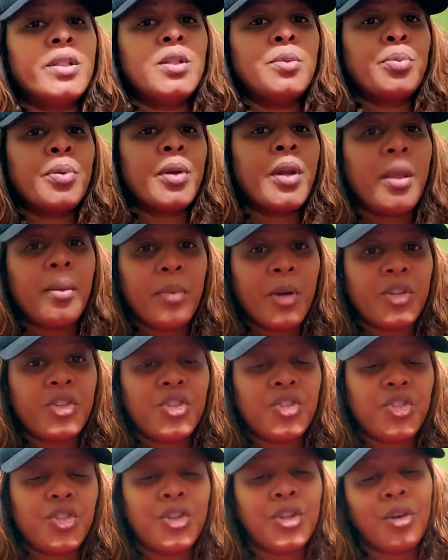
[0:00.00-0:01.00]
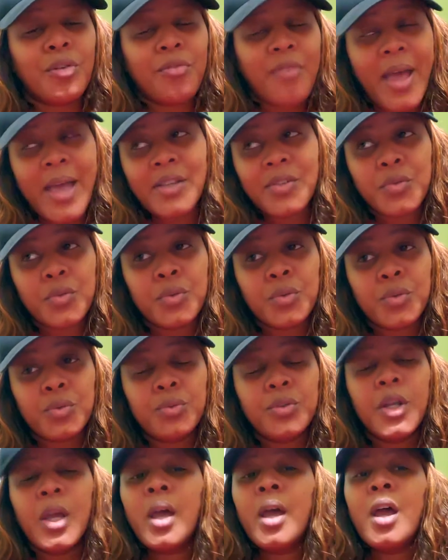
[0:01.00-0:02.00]
pretty much, you know, fast
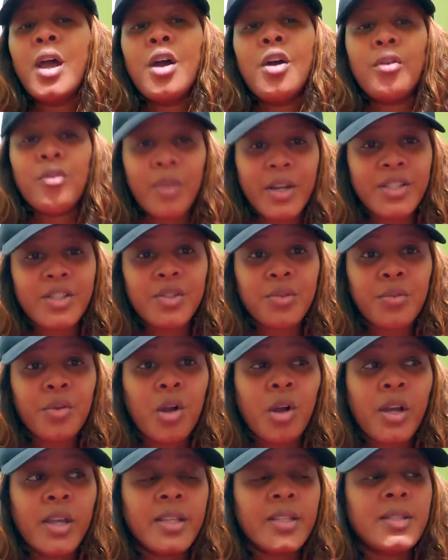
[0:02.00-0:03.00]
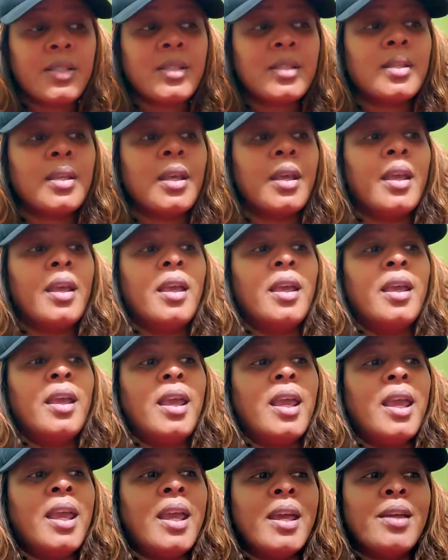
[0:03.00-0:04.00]
food restaurants.
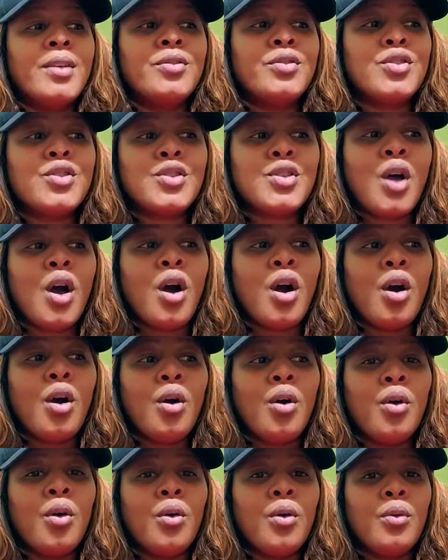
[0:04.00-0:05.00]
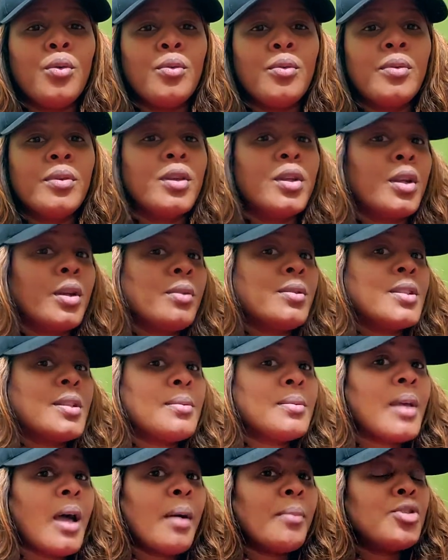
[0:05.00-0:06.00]
And so, you know,
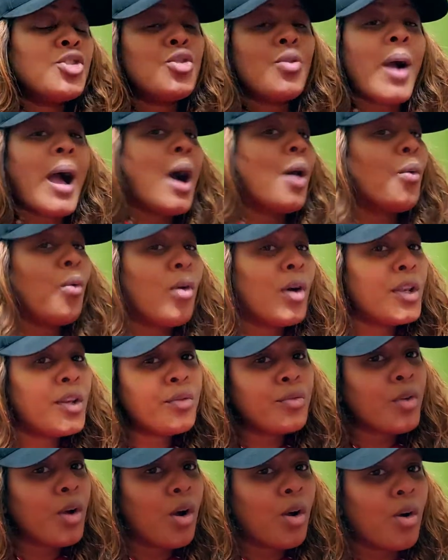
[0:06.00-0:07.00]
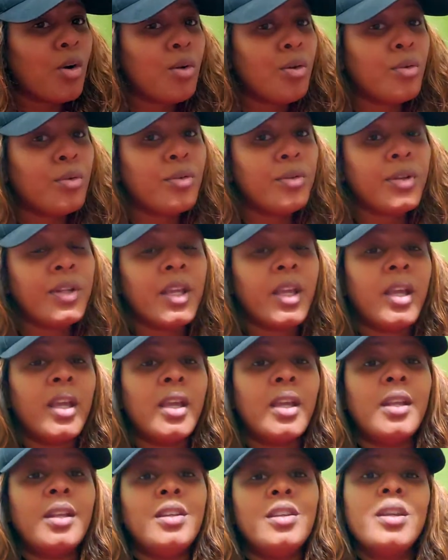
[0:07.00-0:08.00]
sometimes you out on the road
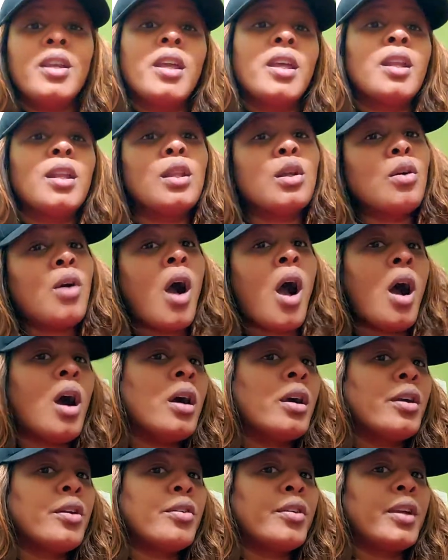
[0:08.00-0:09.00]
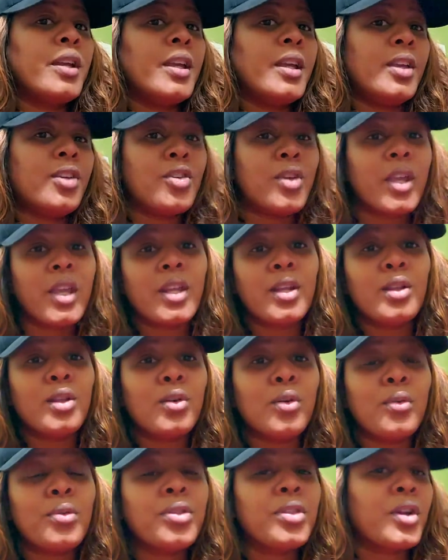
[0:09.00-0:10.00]
and you get a little hungry and you get a
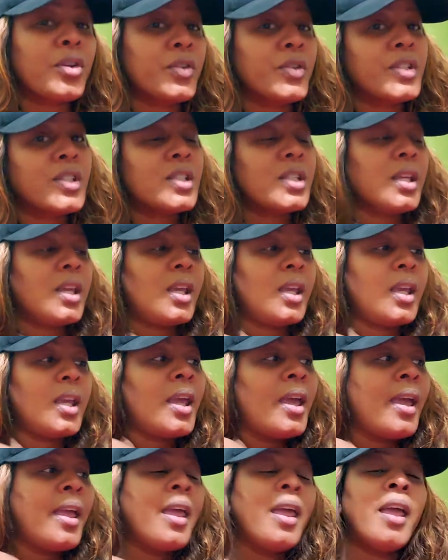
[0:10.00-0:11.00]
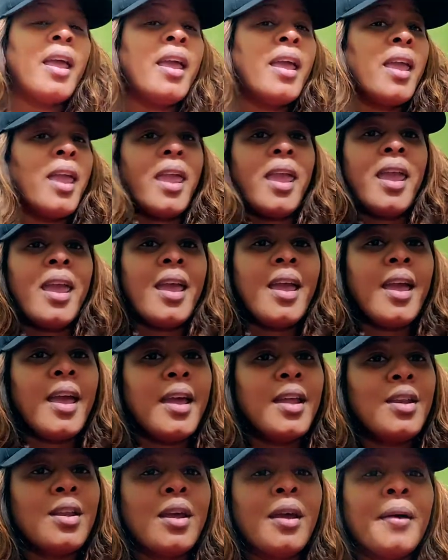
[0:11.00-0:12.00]
little thirsty.
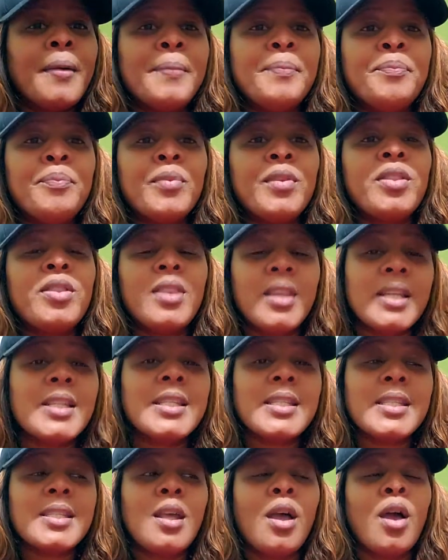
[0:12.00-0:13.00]
And this